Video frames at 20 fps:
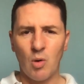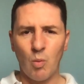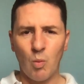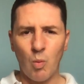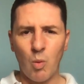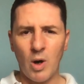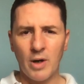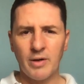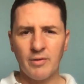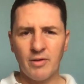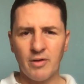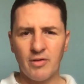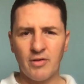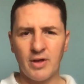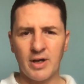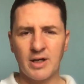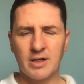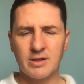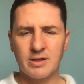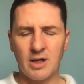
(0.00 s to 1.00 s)
One of the
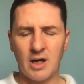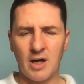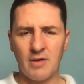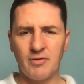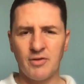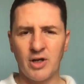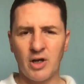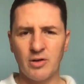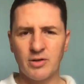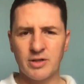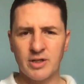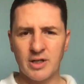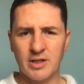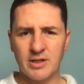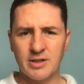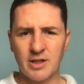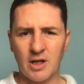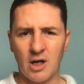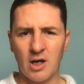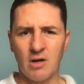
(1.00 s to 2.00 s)
things that I've
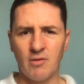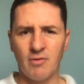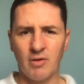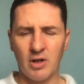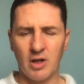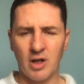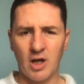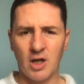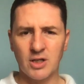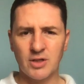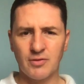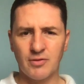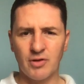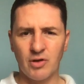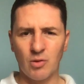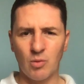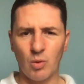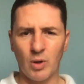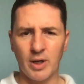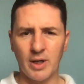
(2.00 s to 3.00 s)
noticed over the last
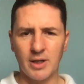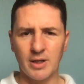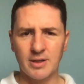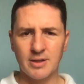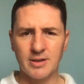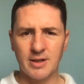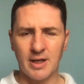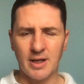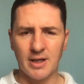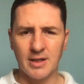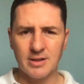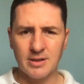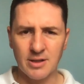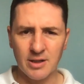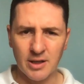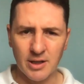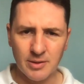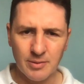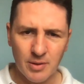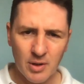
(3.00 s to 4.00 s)
few weeks is
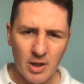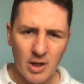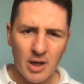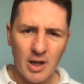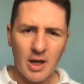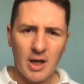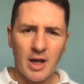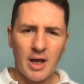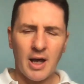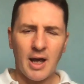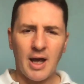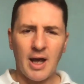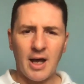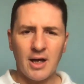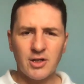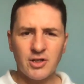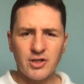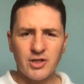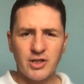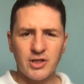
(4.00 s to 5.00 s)
that
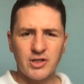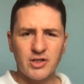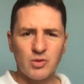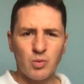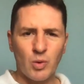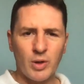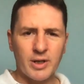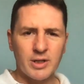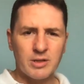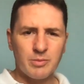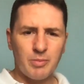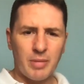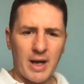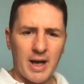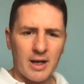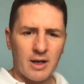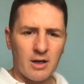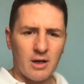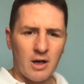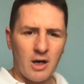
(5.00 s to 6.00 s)
as she swings
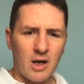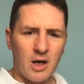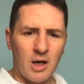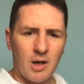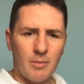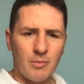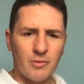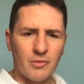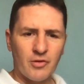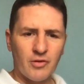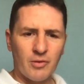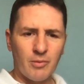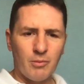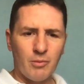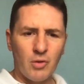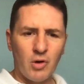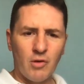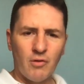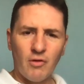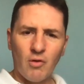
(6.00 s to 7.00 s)
back, her arms move